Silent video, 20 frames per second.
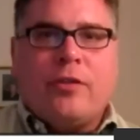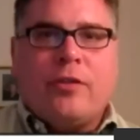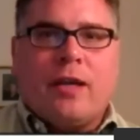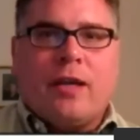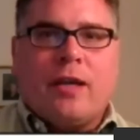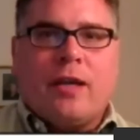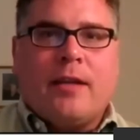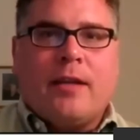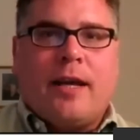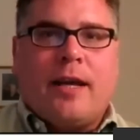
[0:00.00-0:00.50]

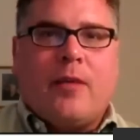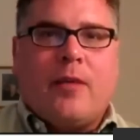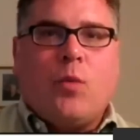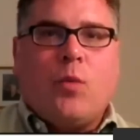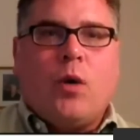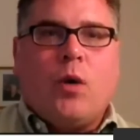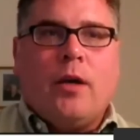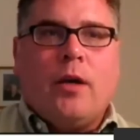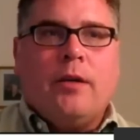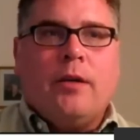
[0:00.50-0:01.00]
like to add
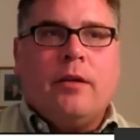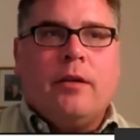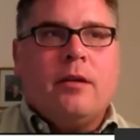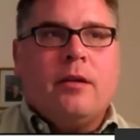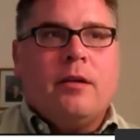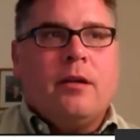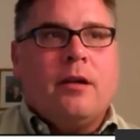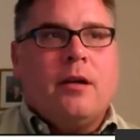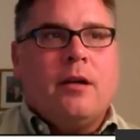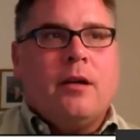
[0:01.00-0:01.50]
one.
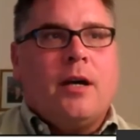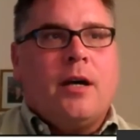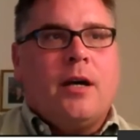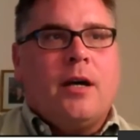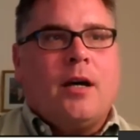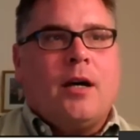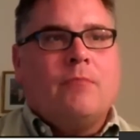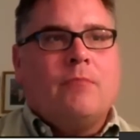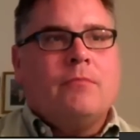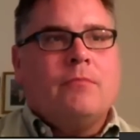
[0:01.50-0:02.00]

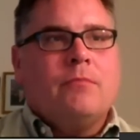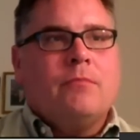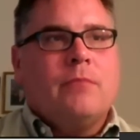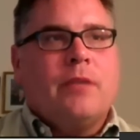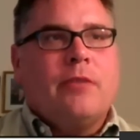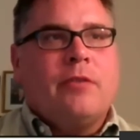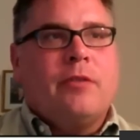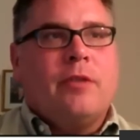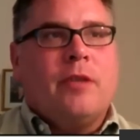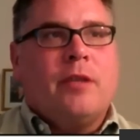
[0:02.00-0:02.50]

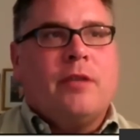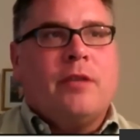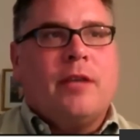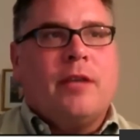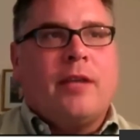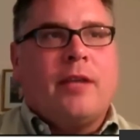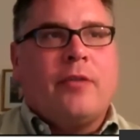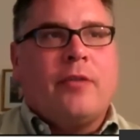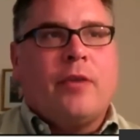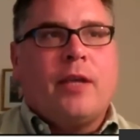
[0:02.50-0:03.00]
It's
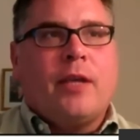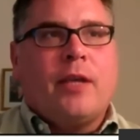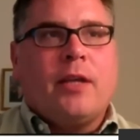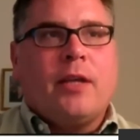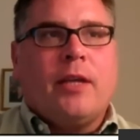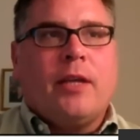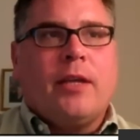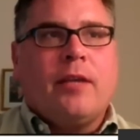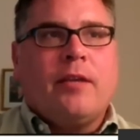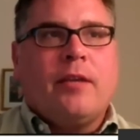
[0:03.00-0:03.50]
not directly
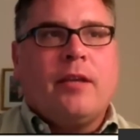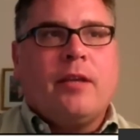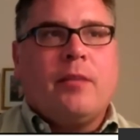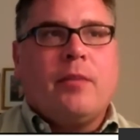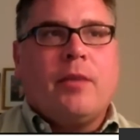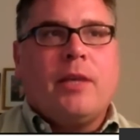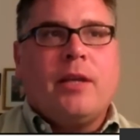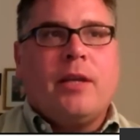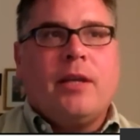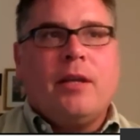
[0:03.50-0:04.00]
related to the
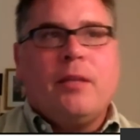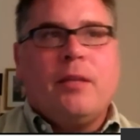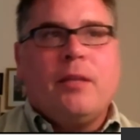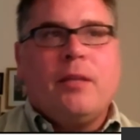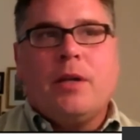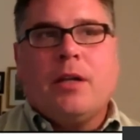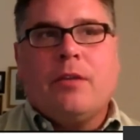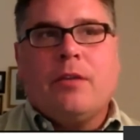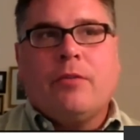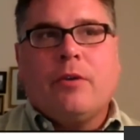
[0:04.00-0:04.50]
opinion, but
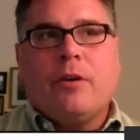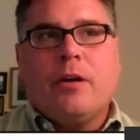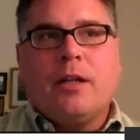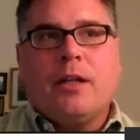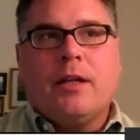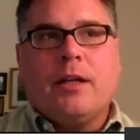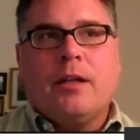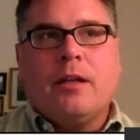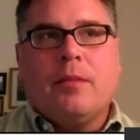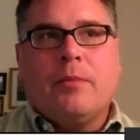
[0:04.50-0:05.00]
it's
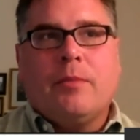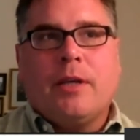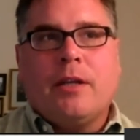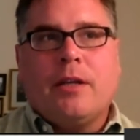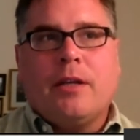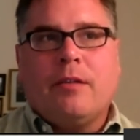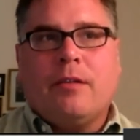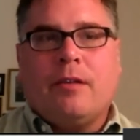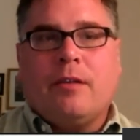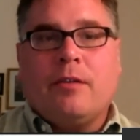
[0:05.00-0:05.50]
regarding legal
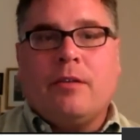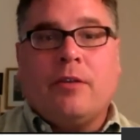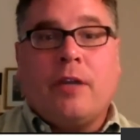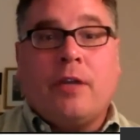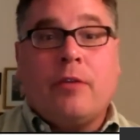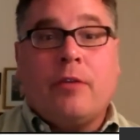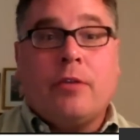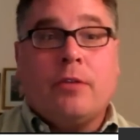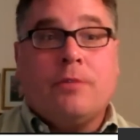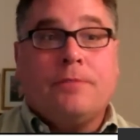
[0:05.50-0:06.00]
opinions in
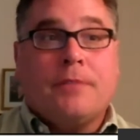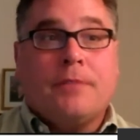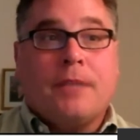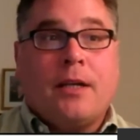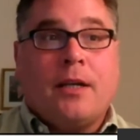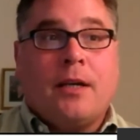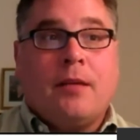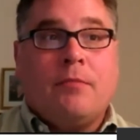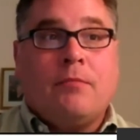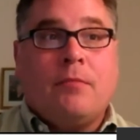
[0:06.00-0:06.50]
general.
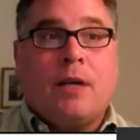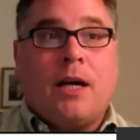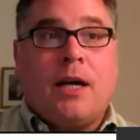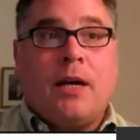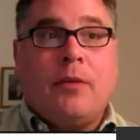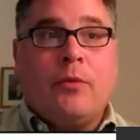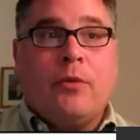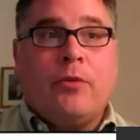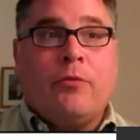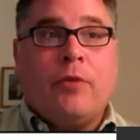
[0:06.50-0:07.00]

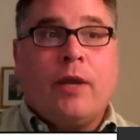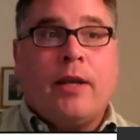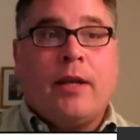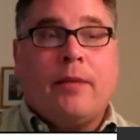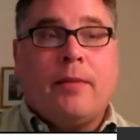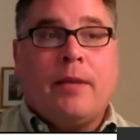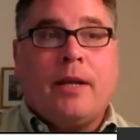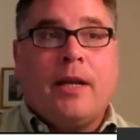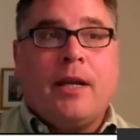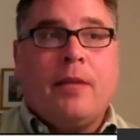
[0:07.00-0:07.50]
I would
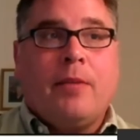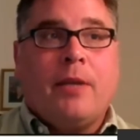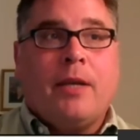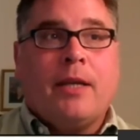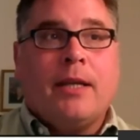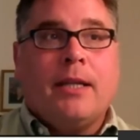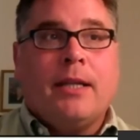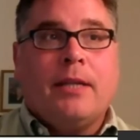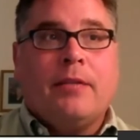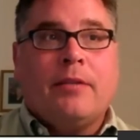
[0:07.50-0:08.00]
recommend
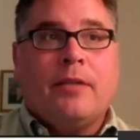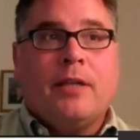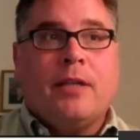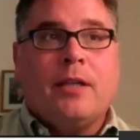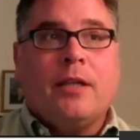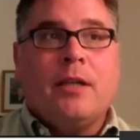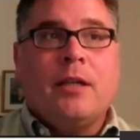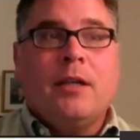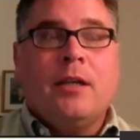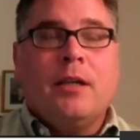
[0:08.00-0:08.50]
anybody listening